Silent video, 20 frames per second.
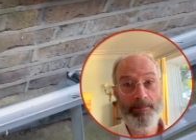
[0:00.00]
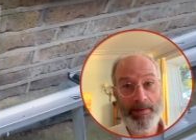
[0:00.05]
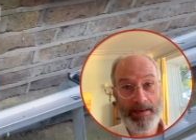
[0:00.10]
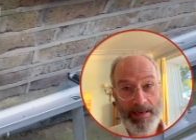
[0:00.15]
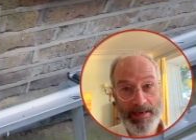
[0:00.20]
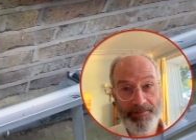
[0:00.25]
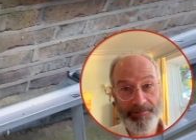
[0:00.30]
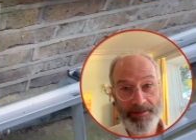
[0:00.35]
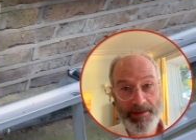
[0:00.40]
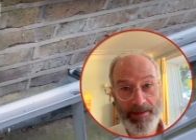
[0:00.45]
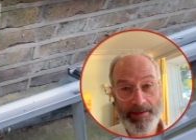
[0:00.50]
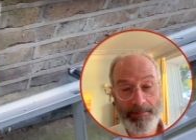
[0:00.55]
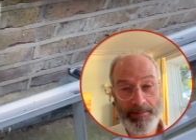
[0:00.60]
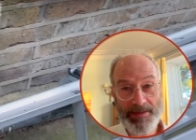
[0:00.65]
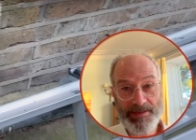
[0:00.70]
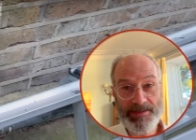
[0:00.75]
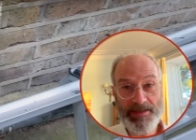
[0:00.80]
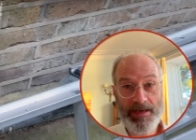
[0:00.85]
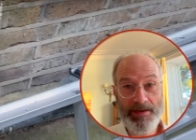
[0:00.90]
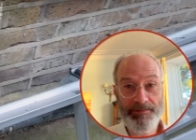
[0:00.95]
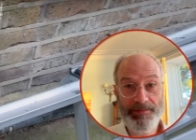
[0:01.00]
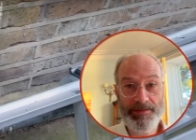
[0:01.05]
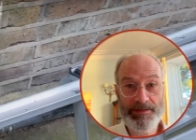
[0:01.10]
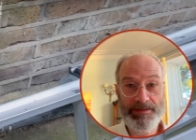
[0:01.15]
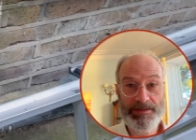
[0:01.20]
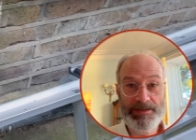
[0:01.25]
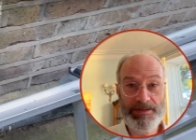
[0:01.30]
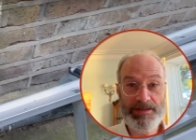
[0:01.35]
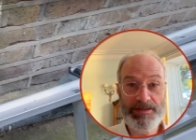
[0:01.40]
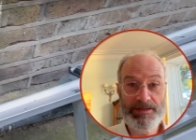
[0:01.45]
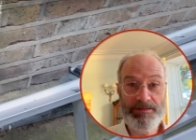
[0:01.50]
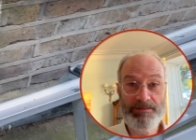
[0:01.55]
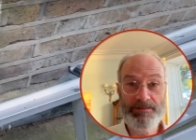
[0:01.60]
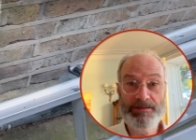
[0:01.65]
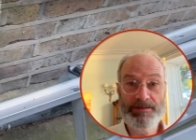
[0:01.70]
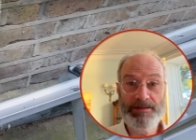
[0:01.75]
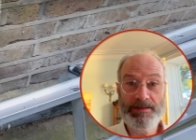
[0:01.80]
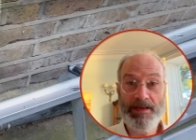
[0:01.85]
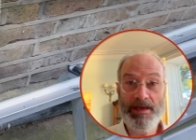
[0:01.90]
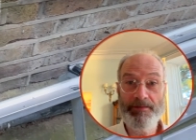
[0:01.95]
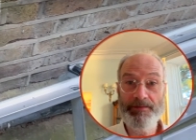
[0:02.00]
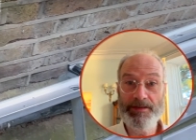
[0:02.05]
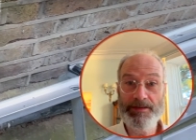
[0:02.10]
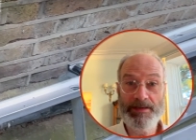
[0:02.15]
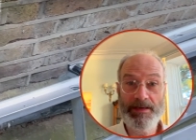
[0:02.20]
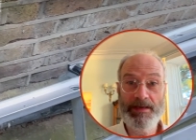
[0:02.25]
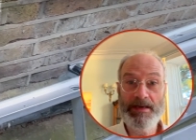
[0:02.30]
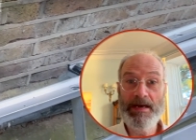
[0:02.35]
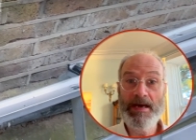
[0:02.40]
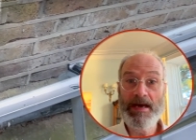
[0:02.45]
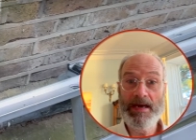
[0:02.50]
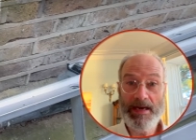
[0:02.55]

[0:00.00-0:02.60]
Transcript: I've done it myself and discovered a